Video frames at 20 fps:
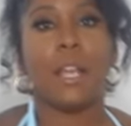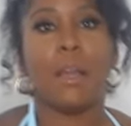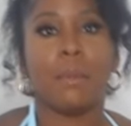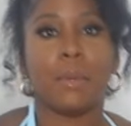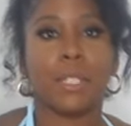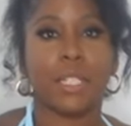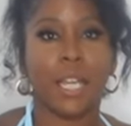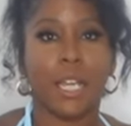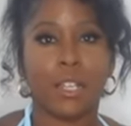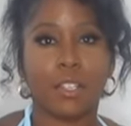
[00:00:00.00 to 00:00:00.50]

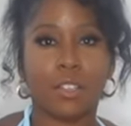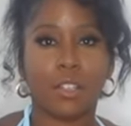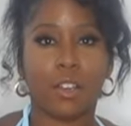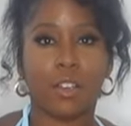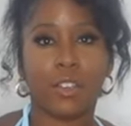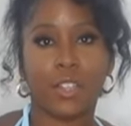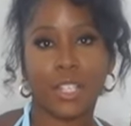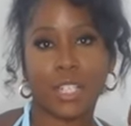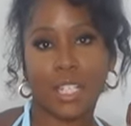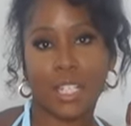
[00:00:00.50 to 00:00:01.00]
But yeah, so
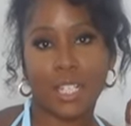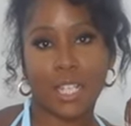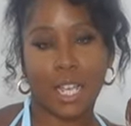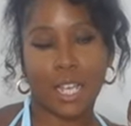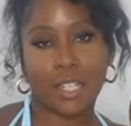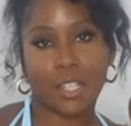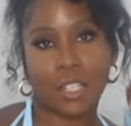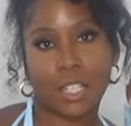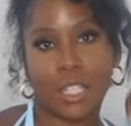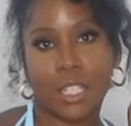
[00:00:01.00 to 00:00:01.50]
this is,
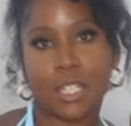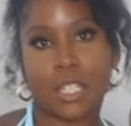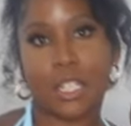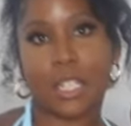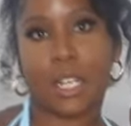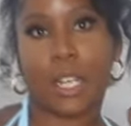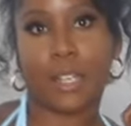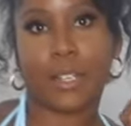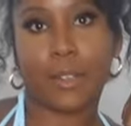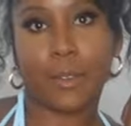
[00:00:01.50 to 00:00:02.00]
as you can see,
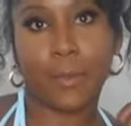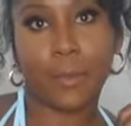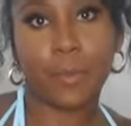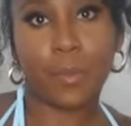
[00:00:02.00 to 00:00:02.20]
like,